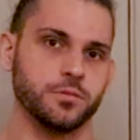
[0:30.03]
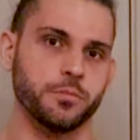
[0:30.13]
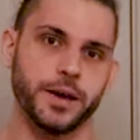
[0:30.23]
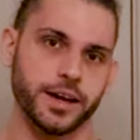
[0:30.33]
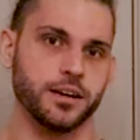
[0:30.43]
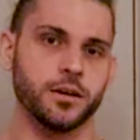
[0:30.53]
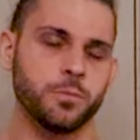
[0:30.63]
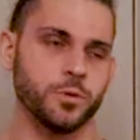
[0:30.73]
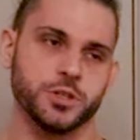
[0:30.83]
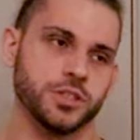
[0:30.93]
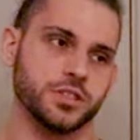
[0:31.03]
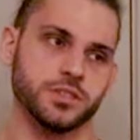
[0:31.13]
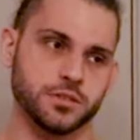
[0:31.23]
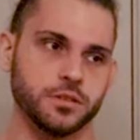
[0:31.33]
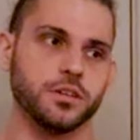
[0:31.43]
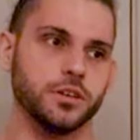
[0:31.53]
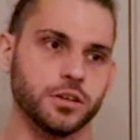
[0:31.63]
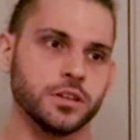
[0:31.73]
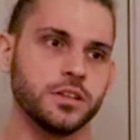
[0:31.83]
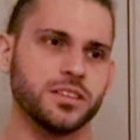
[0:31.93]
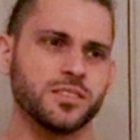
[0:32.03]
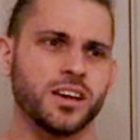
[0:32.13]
backup, which is good,